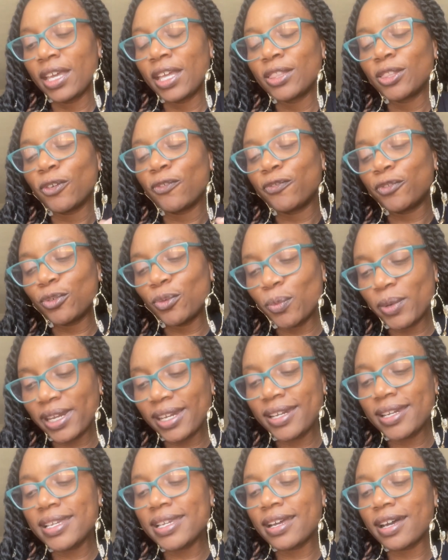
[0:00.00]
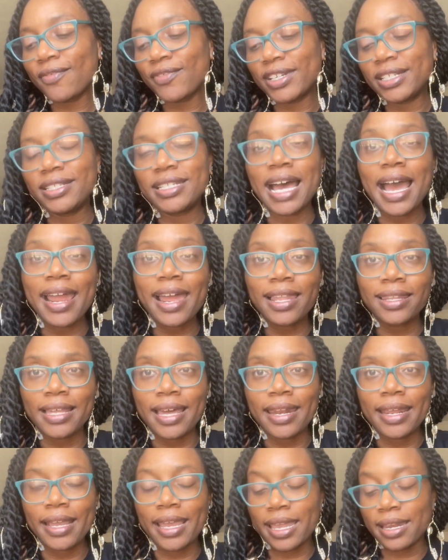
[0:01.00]
The fluidity of a
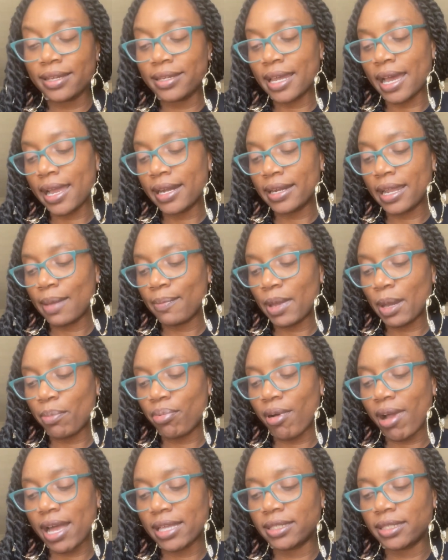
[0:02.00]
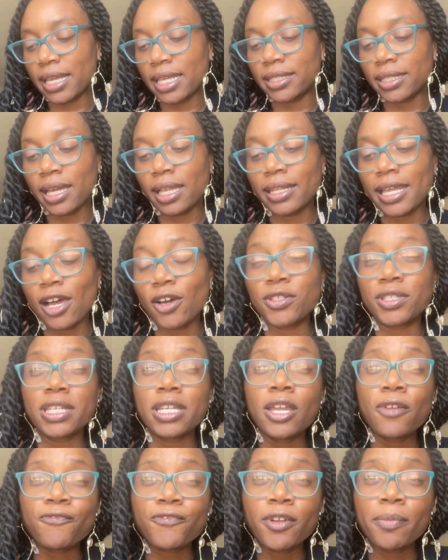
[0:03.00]
dialectic and dynamic process allows
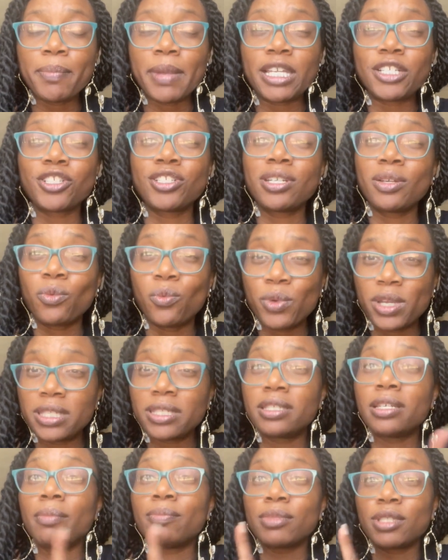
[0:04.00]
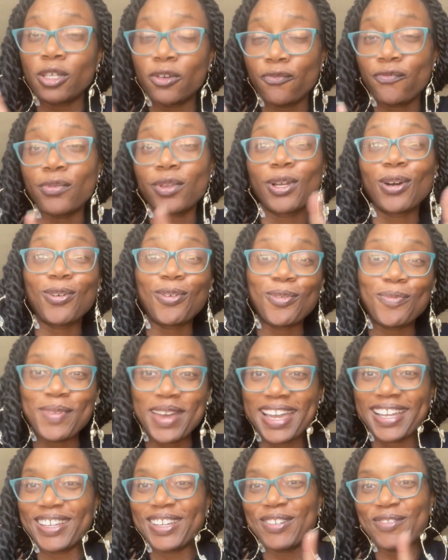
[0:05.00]
information and wisdom to flow
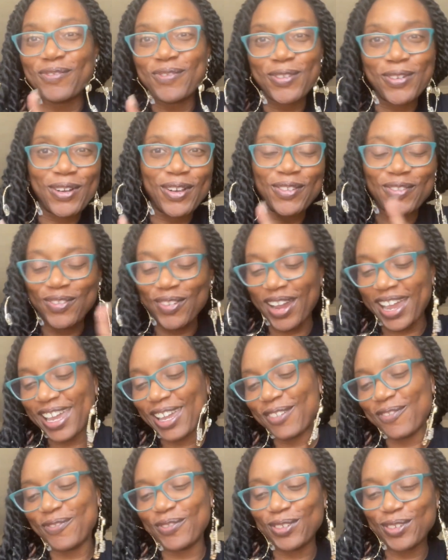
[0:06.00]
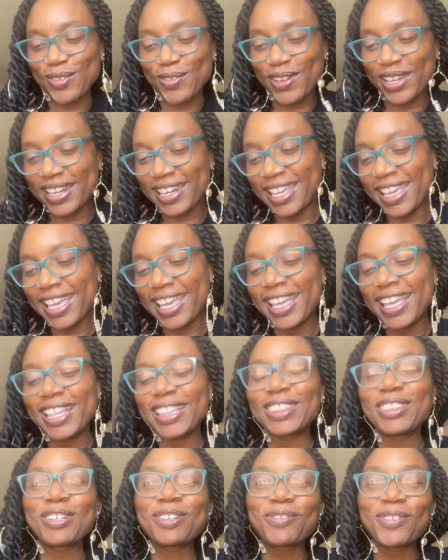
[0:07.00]
back and forth, right? Fluid.
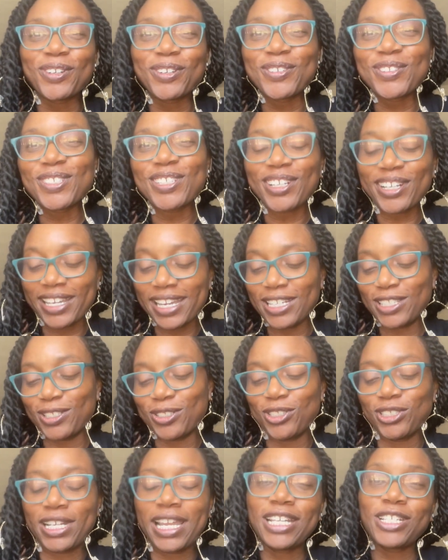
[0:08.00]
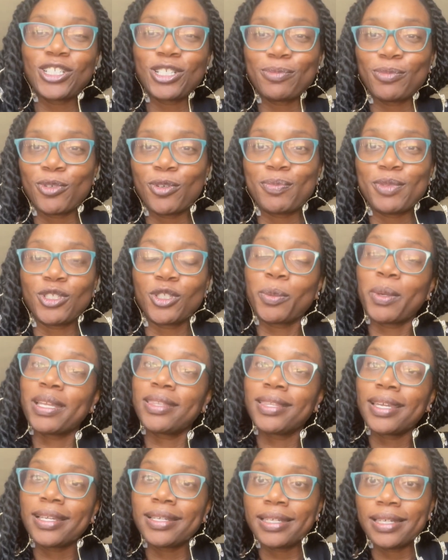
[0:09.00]
The roles are interchangeable between
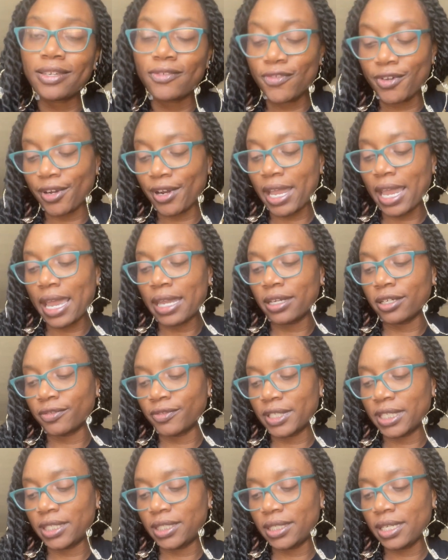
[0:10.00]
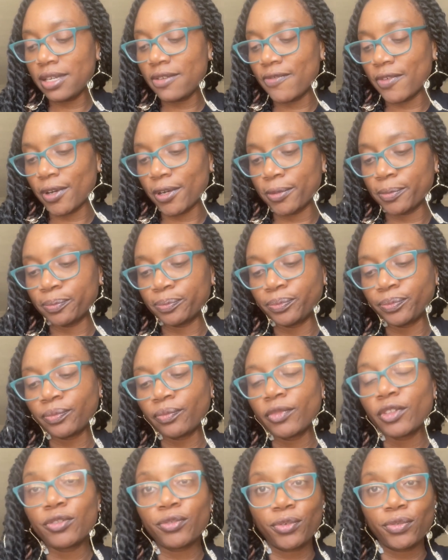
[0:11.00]
the giver and the receiver
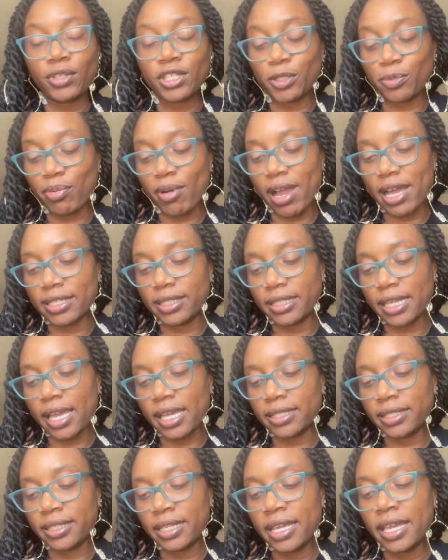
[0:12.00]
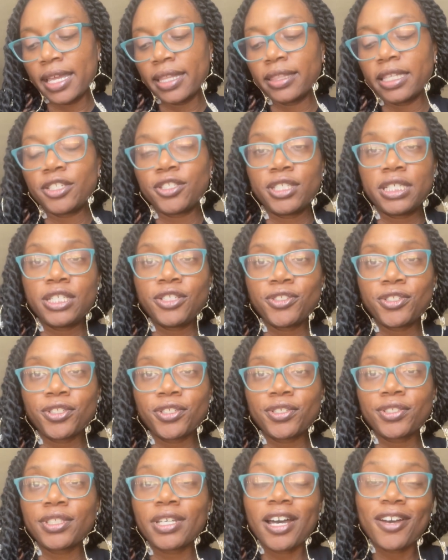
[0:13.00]
through this process. The
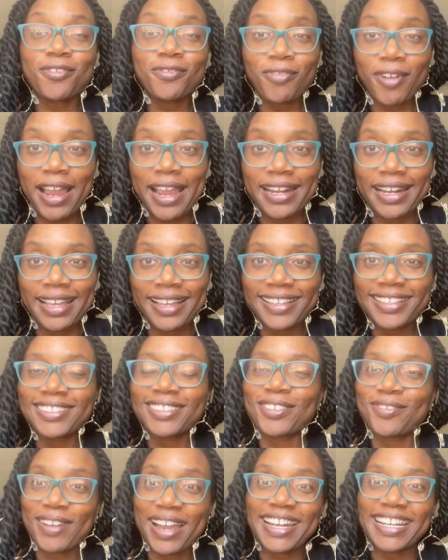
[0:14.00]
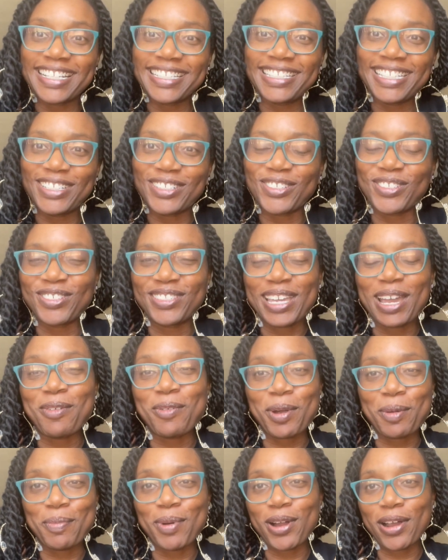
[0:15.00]
teachers of writing, the writing teachers that
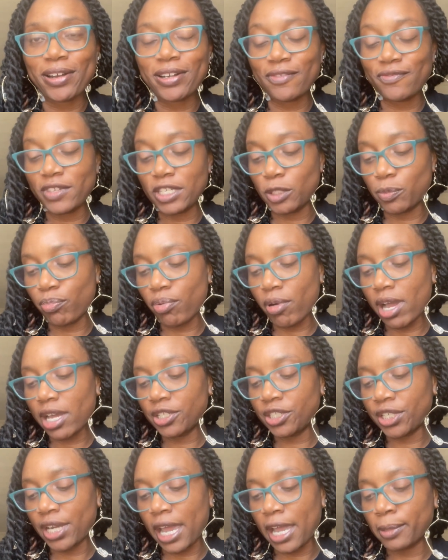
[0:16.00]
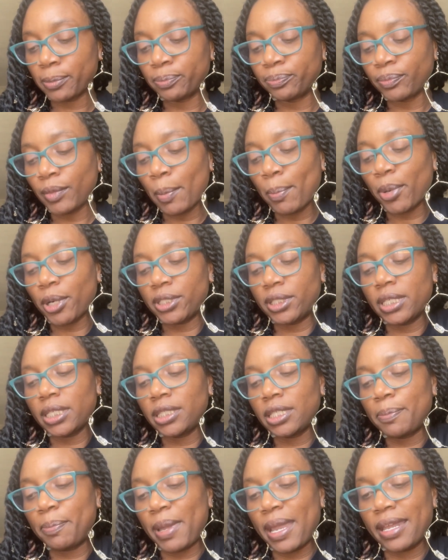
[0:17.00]
were a part of this project,
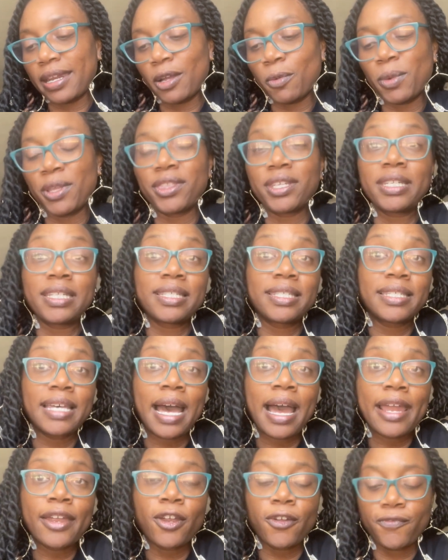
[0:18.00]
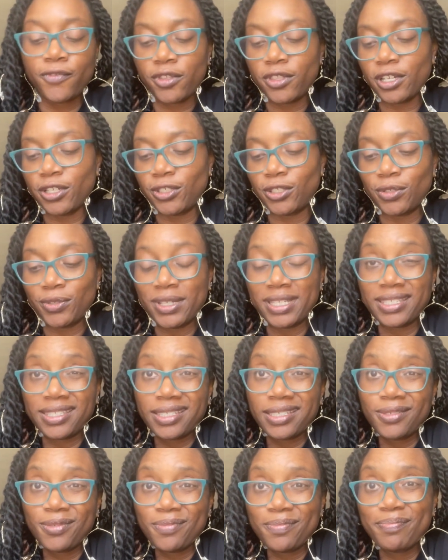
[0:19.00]
participated with a desire for their students
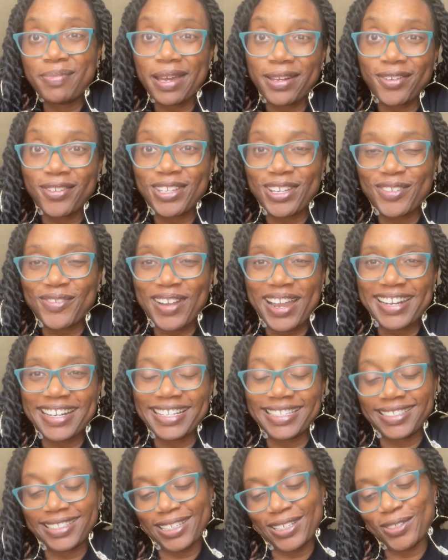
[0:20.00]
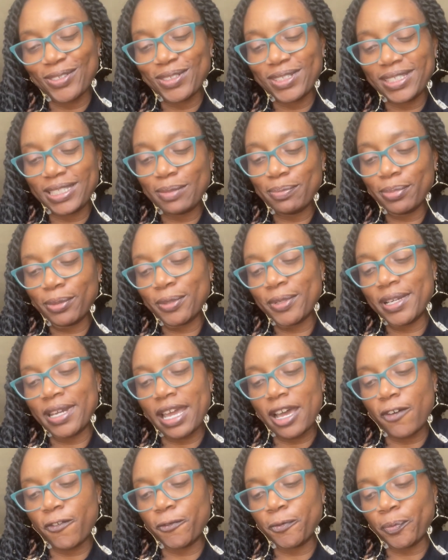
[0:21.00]
to better their writing skills. Simple
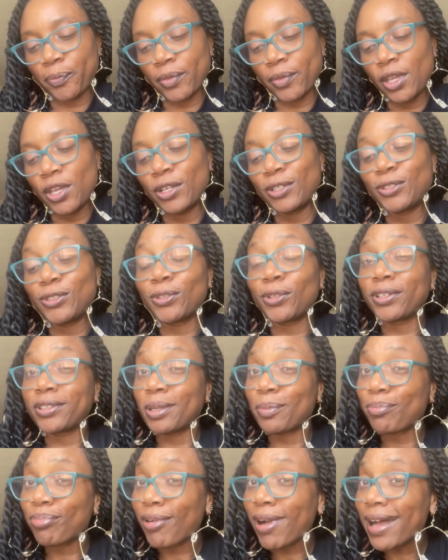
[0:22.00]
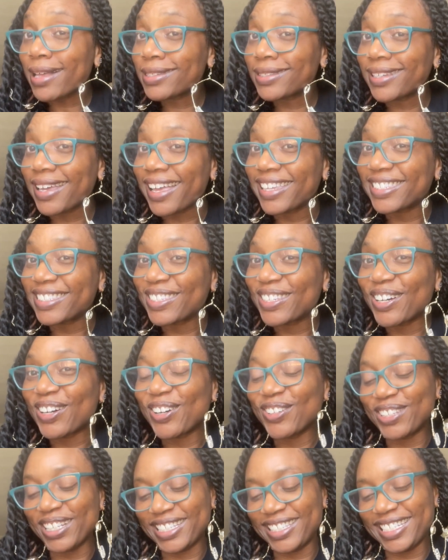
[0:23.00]
enough. During the process,
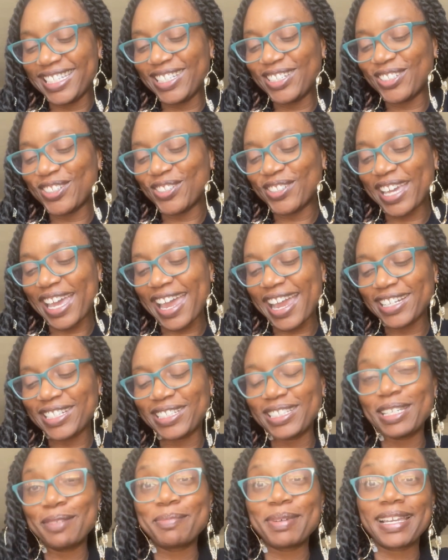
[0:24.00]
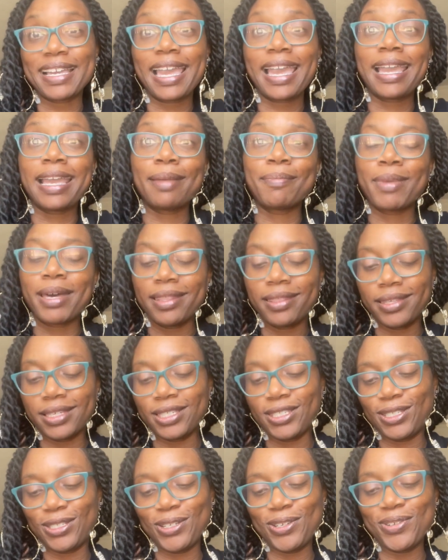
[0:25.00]
though, the teachers actually became the
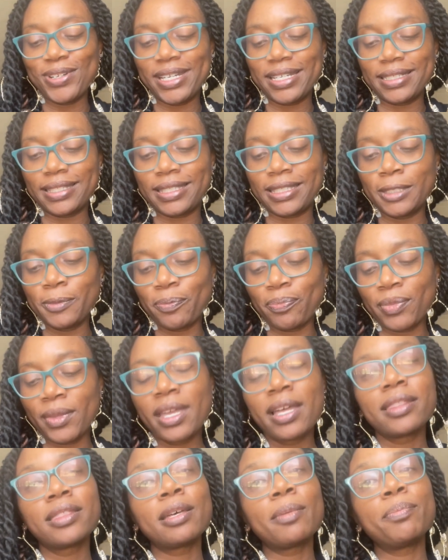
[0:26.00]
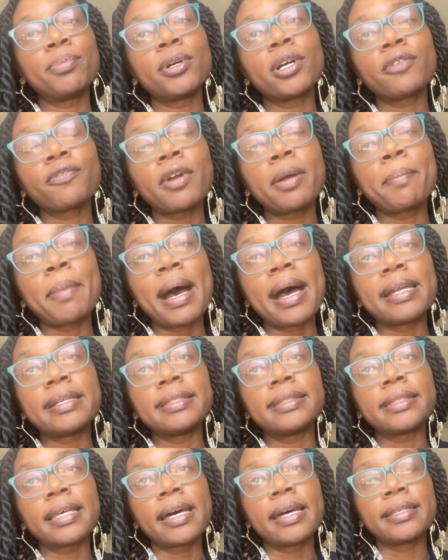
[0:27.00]
students. The book
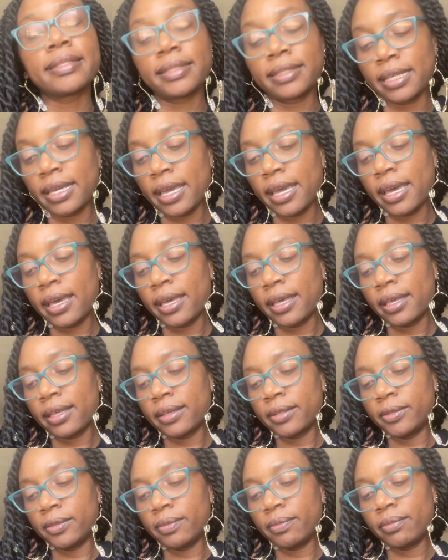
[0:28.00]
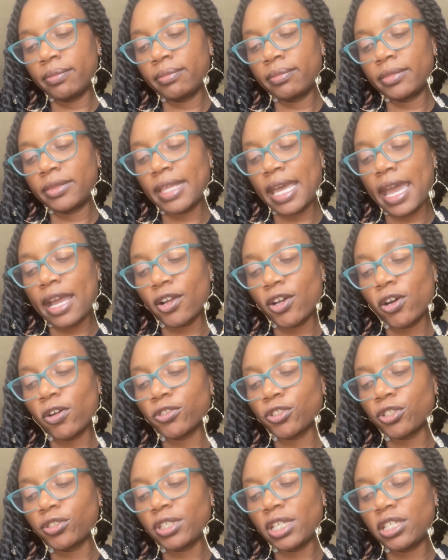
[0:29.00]
reminds us that
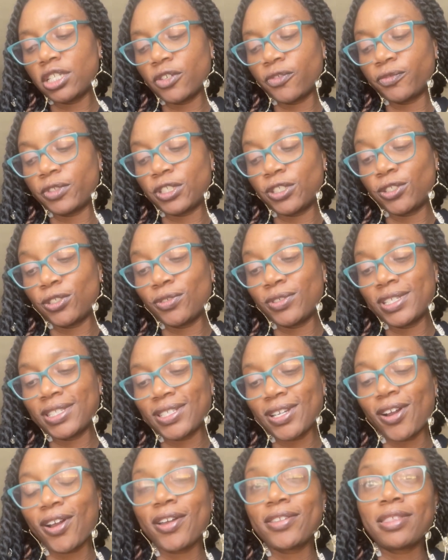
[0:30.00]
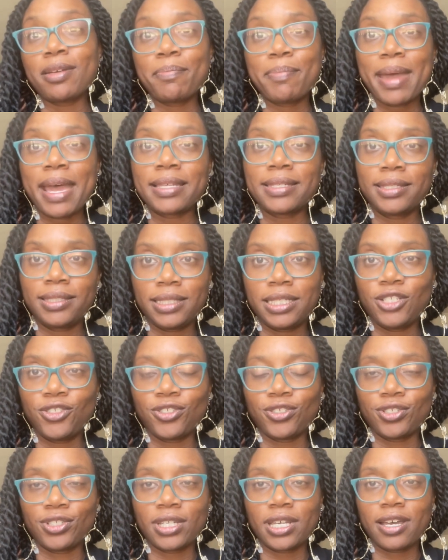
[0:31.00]
culturally different students are the best
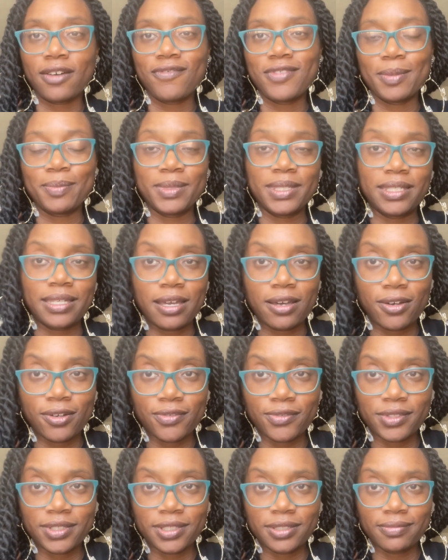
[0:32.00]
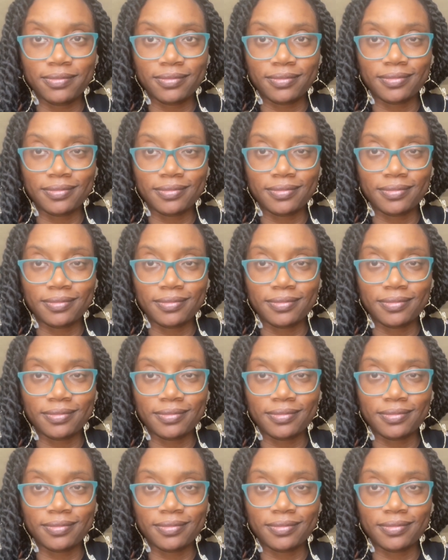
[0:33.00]
teachers of themselves.